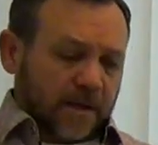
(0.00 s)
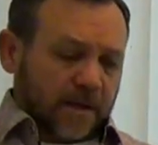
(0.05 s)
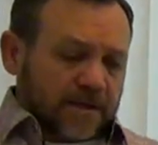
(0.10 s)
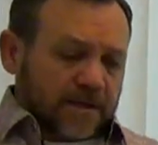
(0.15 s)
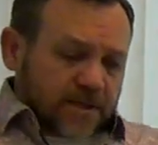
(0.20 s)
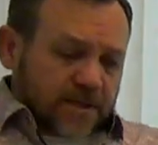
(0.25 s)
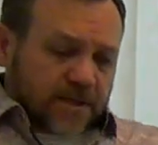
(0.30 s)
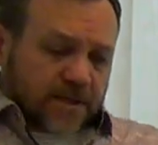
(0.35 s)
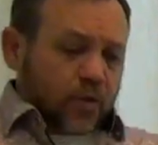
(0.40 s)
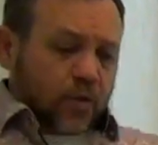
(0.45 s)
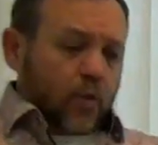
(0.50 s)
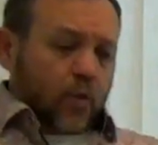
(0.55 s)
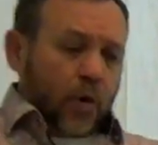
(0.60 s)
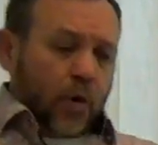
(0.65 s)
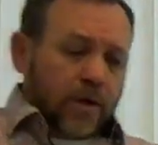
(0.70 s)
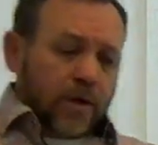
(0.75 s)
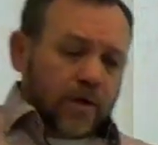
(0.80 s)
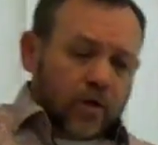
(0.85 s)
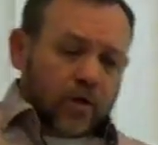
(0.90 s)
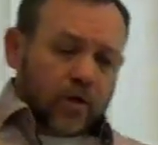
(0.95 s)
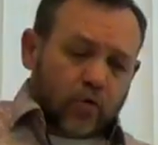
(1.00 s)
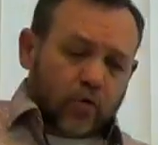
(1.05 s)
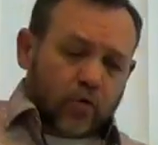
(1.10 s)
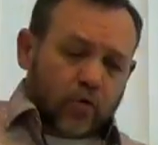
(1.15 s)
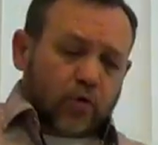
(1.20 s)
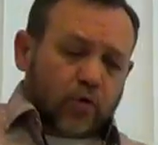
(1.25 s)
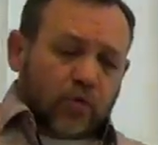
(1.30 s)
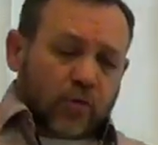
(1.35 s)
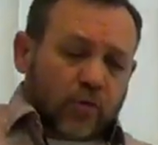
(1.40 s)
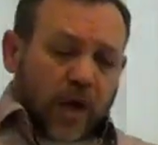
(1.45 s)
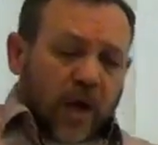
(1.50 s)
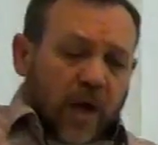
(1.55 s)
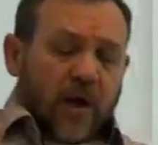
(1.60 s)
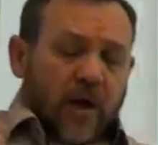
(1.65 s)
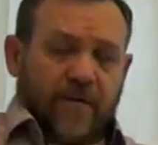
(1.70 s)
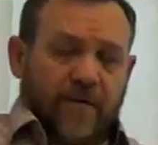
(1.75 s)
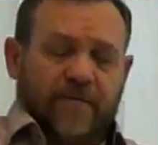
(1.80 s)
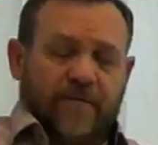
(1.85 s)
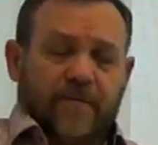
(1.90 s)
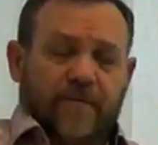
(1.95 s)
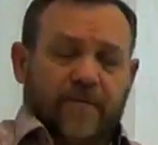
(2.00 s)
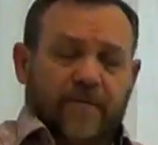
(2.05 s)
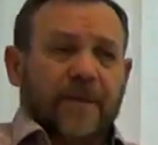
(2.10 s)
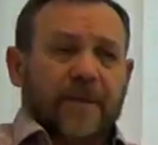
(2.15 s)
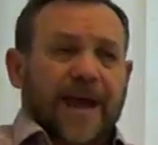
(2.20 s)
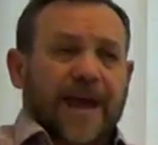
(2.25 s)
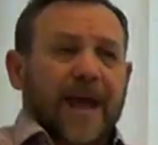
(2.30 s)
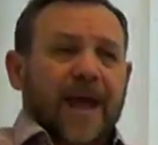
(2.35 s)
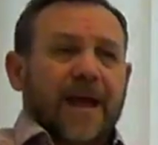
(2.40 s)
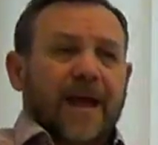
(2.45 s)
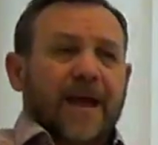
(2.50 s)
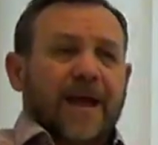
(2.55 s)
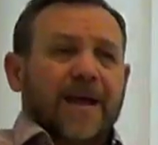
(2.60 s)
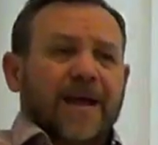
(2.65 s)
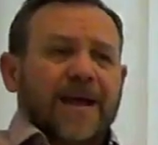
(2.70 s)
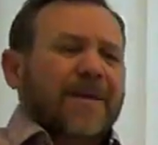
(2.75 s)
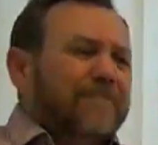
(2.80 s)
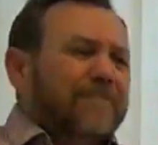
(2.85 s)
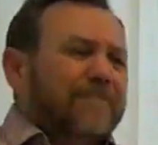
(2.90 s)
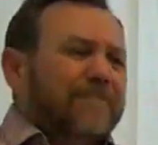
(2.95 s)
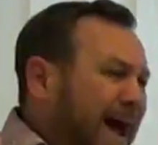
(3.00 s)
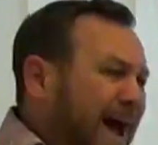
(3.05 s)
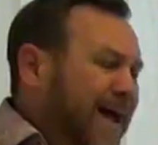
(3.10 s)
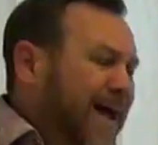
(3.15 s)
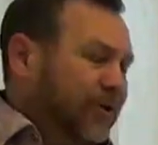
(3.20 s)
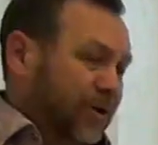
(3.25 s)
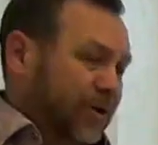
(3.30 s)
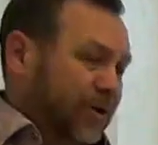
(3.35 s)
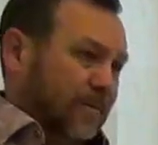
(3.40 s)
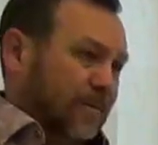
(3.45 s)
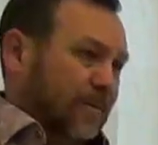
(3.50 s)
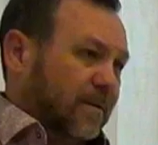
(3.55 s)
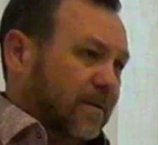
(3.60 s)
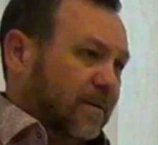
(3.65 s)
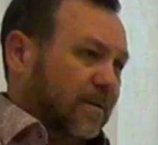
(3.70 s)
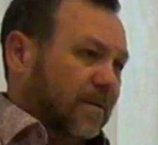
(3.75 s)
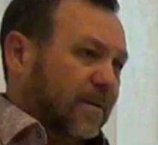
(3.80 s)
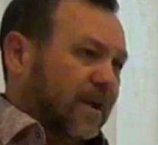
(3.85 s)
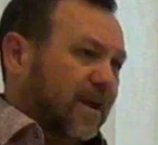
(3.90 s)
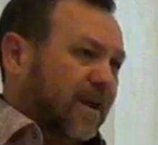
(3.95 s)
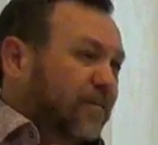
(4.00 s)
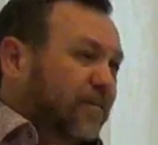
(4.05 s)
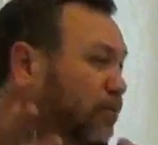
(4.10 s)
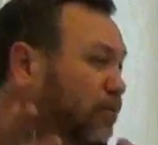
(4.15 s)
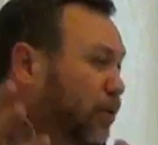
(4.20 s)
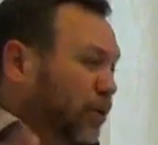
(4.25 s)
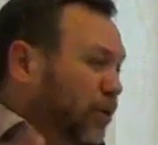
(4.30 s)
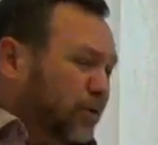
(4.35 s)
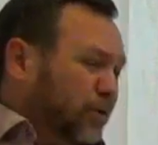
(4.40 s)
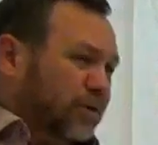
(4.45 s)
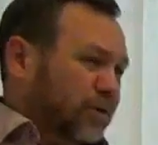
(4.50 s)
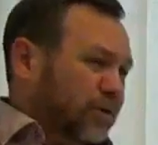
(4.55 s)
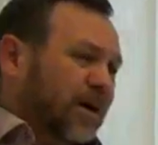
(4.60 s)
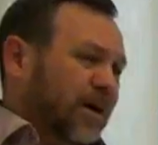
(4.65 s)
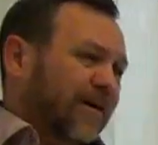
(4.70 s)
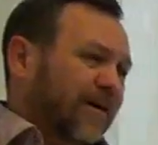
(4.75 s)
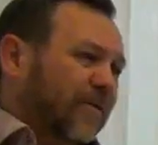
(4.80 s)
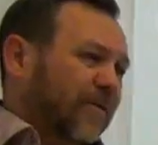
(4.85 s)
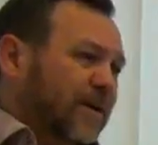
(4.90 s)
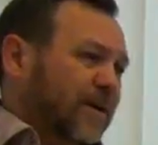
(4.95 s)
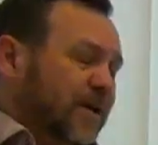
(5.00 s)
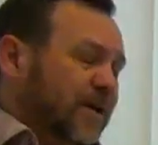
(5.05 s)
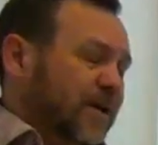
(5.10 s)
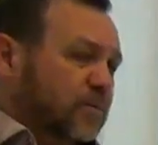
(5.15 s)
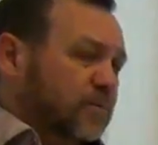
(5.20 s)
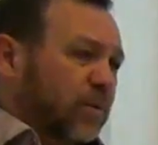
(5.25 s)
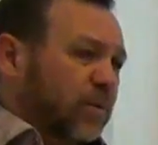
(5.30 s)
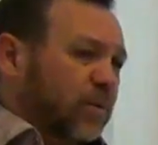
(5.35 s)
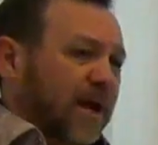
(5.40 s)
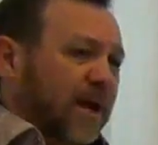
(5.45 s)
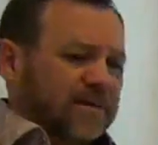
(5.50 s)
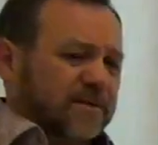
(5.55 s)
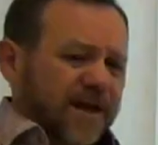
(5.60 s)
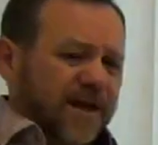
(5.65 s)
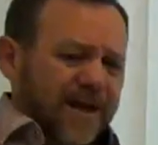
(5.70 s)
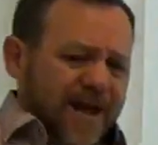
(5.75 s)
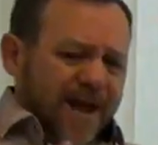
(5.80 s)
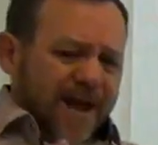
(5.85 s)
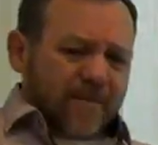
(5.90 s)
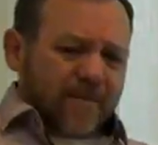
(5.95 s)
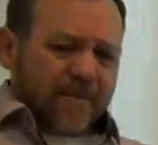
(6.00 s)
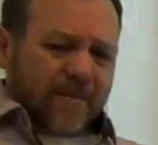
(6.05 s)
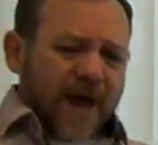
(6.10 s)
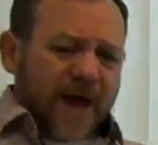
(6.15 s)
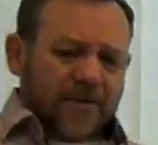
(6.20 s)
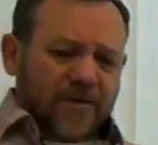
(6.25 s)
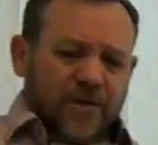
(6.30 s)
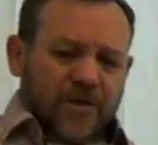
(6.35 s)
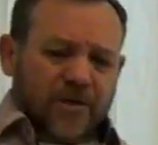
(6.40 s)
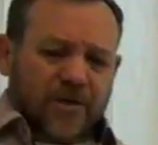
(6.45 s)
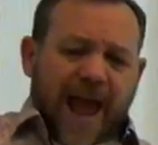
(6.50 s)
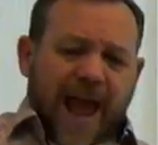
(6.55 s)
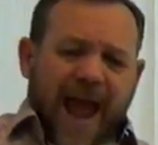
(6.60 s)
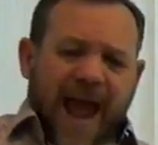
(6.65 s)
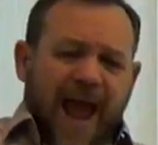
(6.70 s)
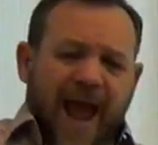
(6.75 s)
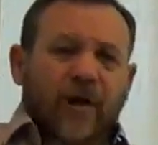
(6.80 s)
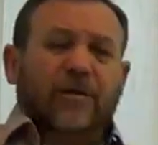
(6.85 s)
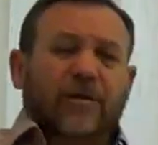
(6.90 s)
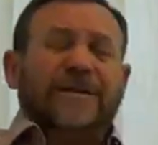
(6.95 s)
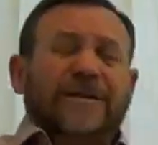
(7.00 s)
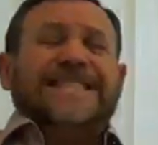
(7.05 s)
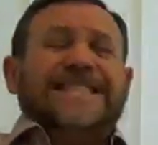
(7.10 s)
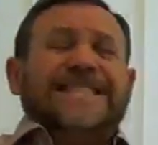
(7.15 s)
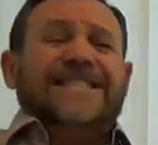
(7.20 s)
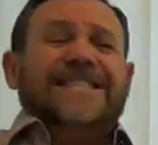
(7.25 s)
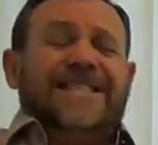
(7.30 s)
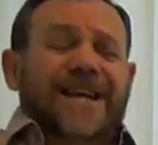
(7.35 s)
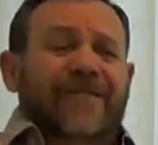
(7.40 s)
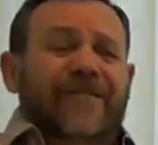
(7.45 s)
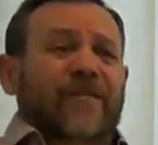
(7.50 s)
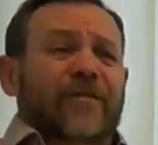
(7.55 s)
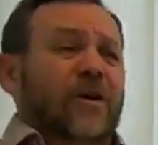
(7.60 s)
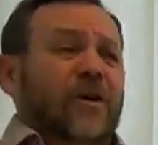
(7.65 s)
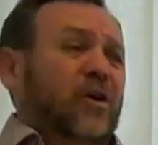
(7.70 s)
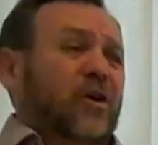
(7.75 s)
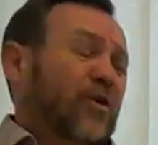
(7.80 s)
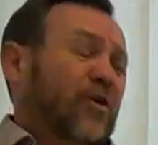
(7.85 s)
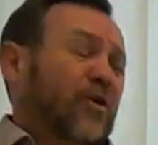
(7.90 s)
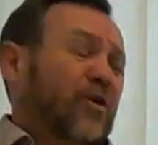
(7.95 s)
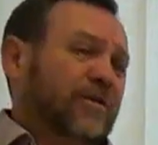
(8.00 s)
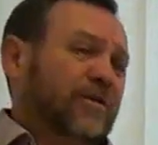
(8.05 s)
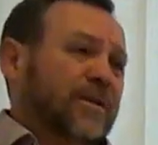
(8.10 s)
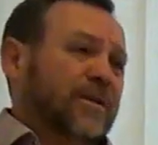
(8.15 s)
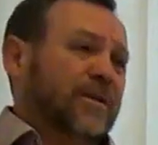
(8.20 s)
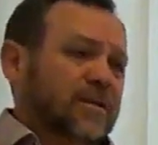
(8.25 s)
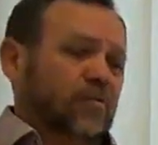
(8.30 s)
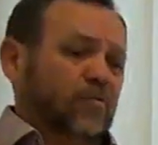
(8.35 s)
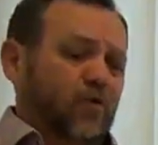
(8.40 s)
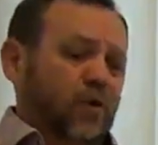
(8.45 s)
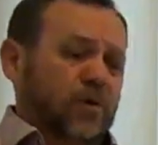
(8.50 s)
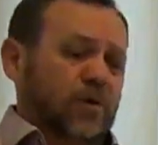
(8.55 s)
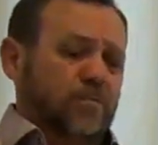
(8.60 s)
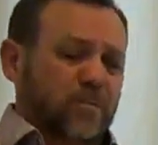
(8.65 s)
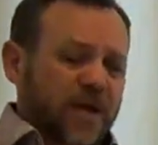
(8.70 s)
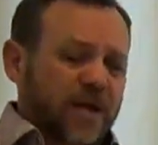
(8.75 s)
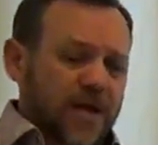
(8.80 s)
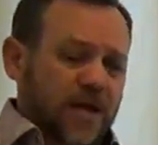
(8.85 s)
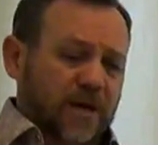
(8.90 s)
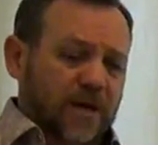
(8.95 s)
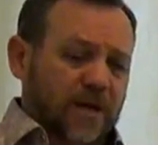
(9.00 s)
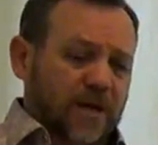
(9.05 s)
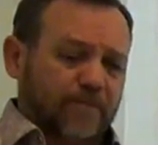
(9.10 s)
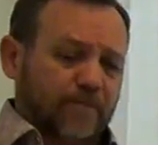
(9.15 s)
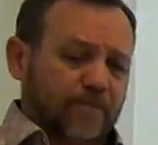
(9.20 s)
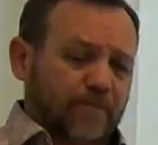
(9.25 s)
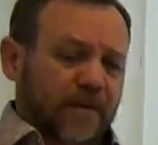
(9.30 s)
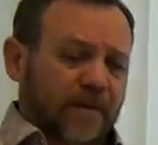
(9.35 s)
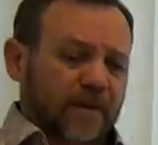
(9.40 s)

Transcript: This is the one who you love. Imagine, if you put yourself in his place, imagine how difficult this would be.